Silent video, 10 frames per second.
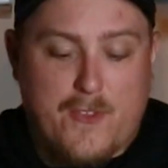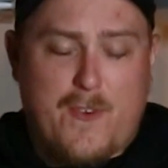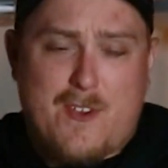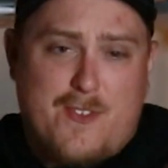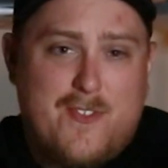things
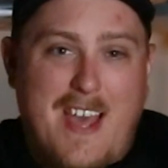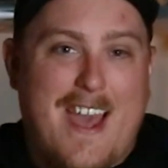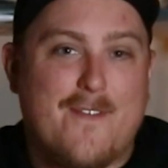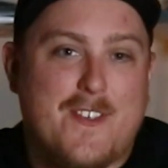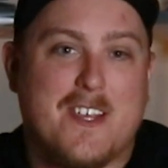first,
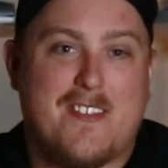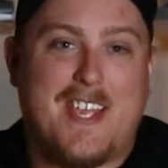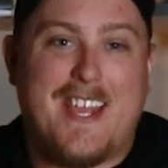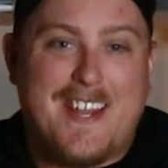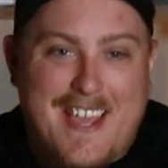the
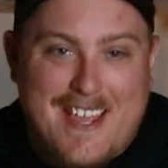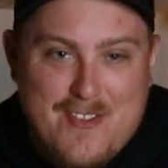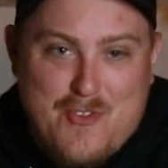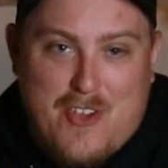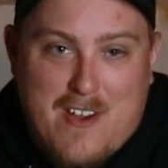F-16 in